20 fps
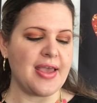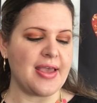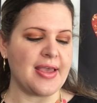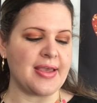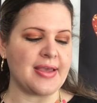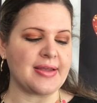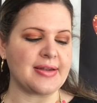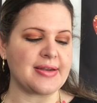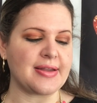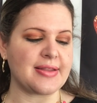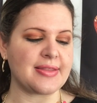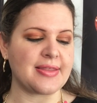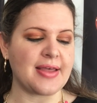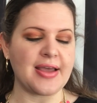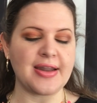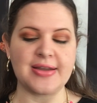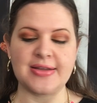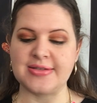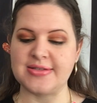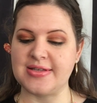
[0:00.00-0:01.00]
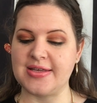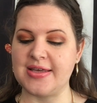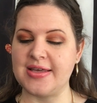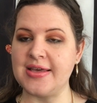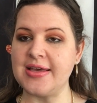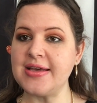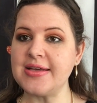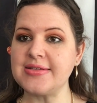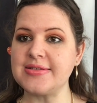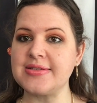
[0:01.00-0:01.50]
And that is
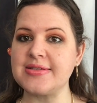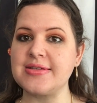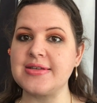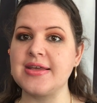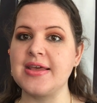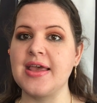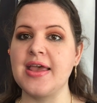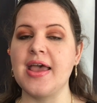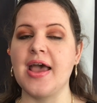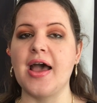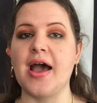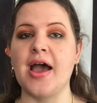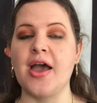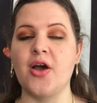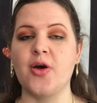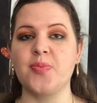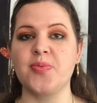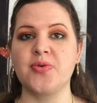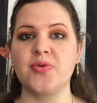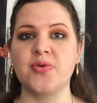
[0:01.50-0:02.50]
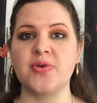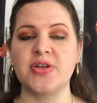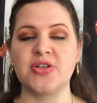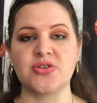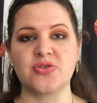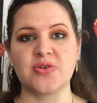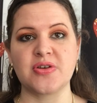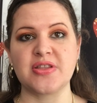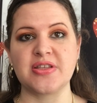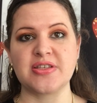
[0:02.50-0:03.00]
it. I hope you
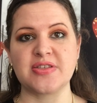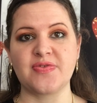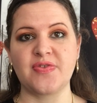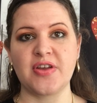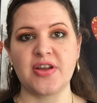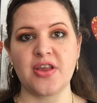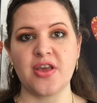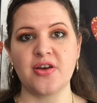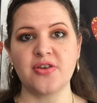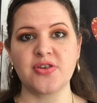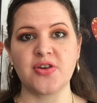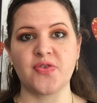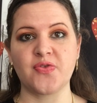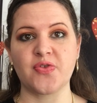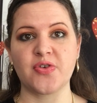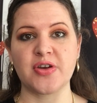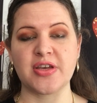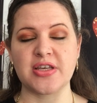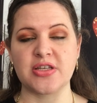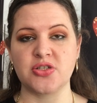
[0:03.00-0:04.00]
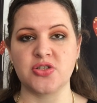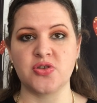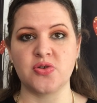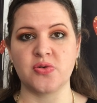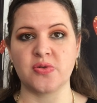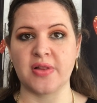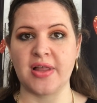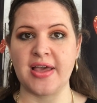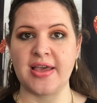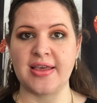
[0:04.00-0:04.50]
enjoyed this video. Don't forget to
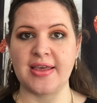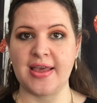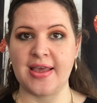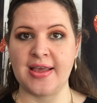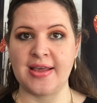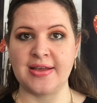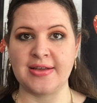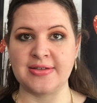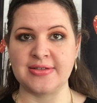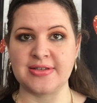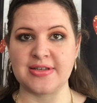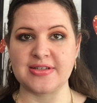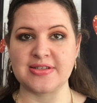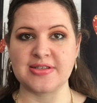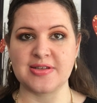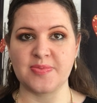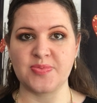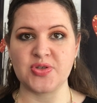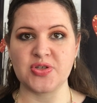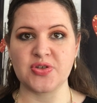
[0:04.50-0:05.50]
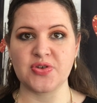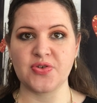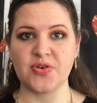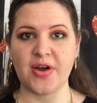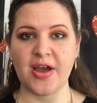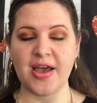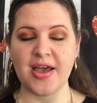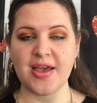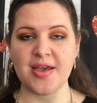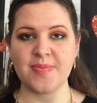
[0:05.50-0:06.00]
like and
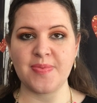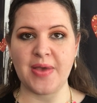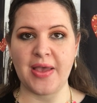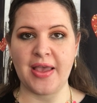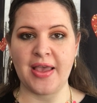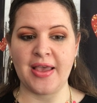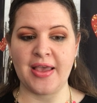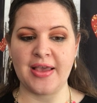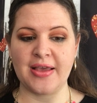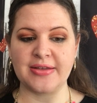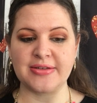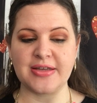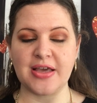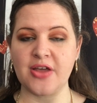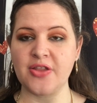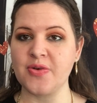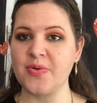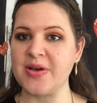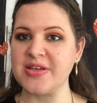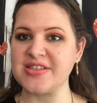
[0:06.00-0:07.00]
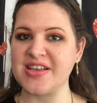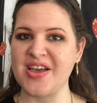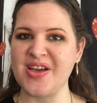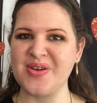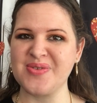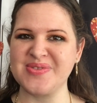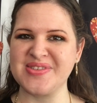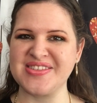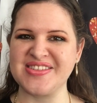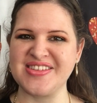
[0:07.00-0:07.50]
subscribe, and otherwise I
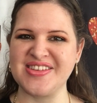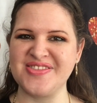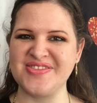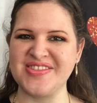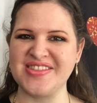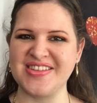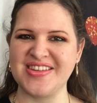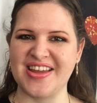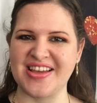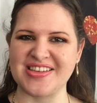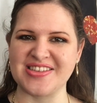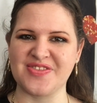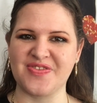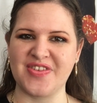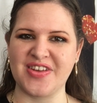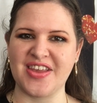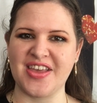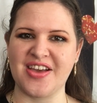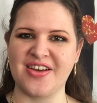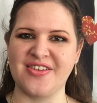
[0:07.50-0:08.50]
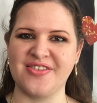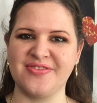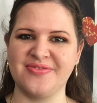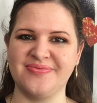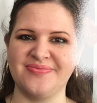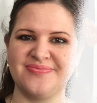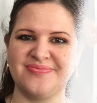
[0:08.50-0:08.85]
hope to see you in the next video.